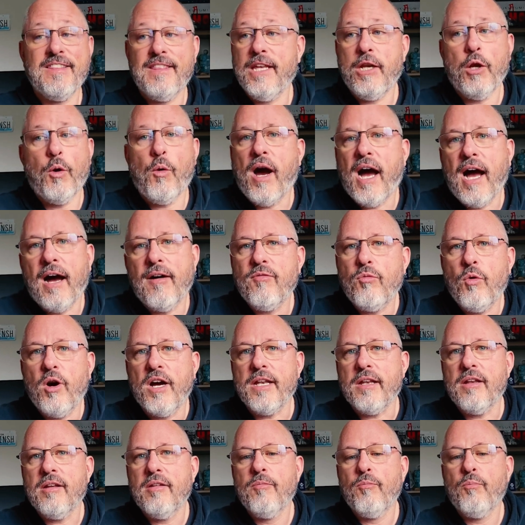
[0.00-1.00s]
They don't have
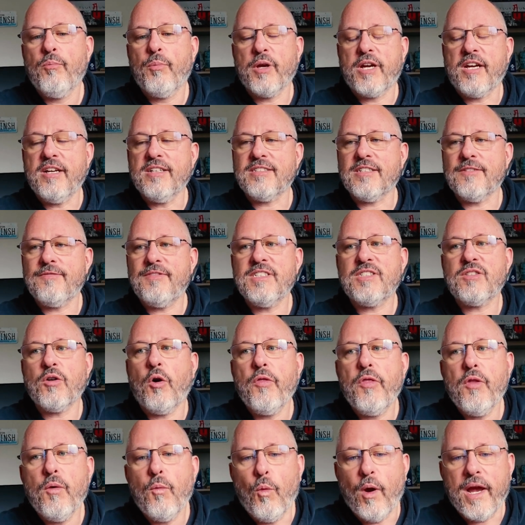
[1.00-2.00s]
one. Because if it's
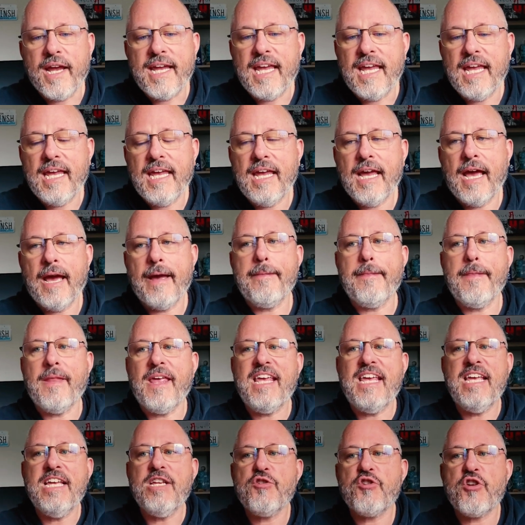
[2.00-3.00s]
on the wiki and
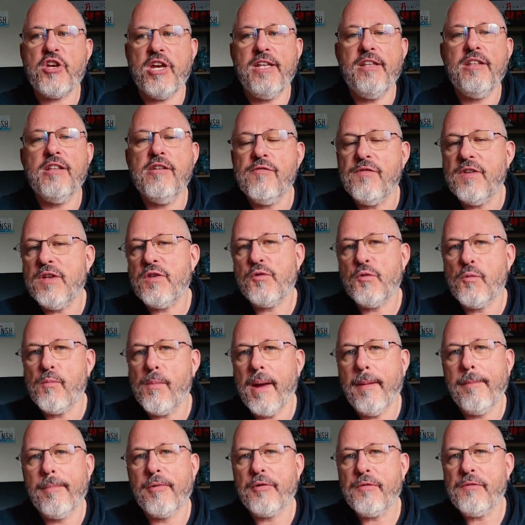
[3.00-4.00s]
each individual
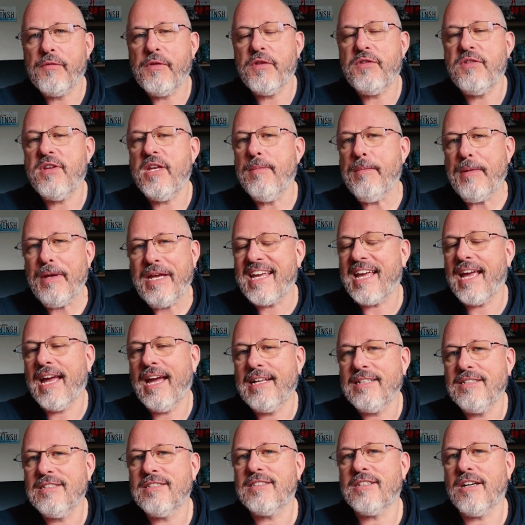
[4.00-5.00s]
member of the team
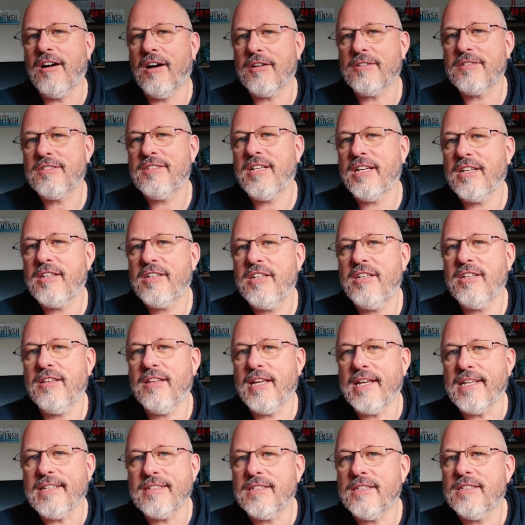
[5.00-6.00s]
can't
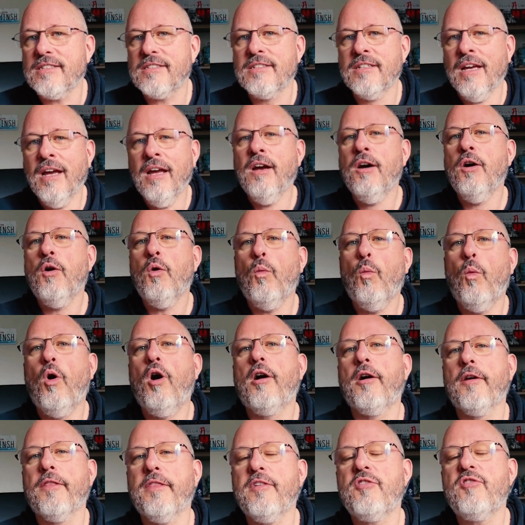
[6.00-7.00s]
articulate it,
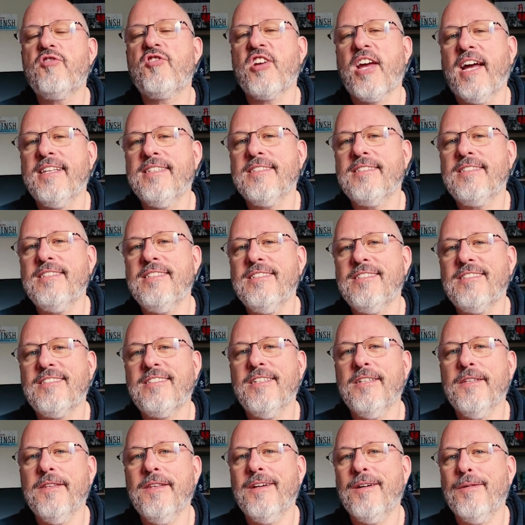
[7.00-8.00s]
what are the chances
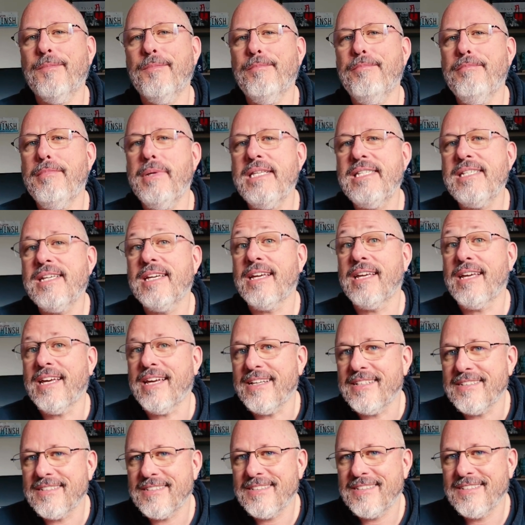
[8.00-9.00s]
that they're meeting it?
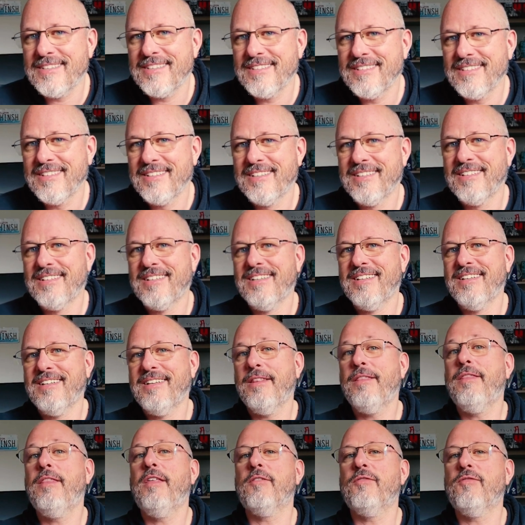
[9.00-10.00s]

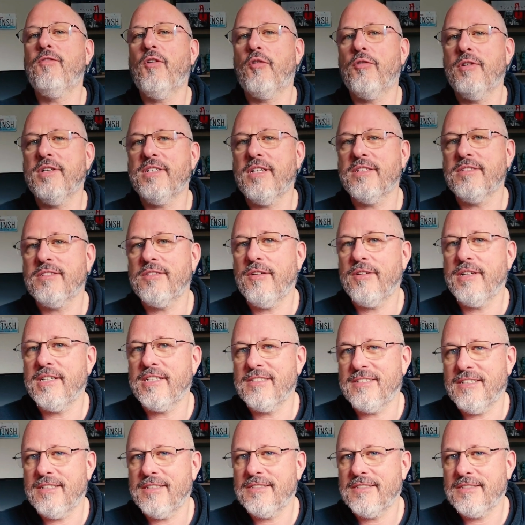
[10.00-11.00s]
Therefore, it does not
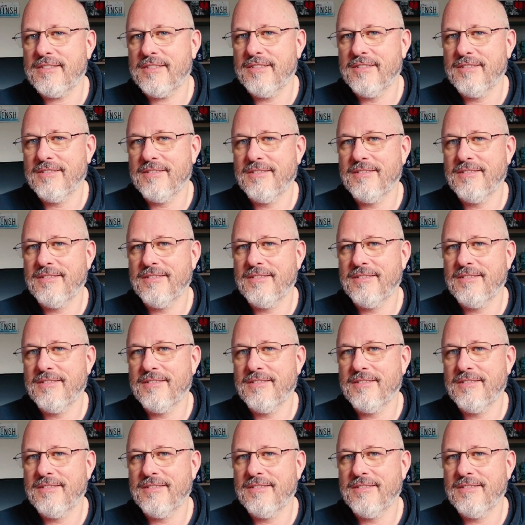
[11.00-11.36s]
exist.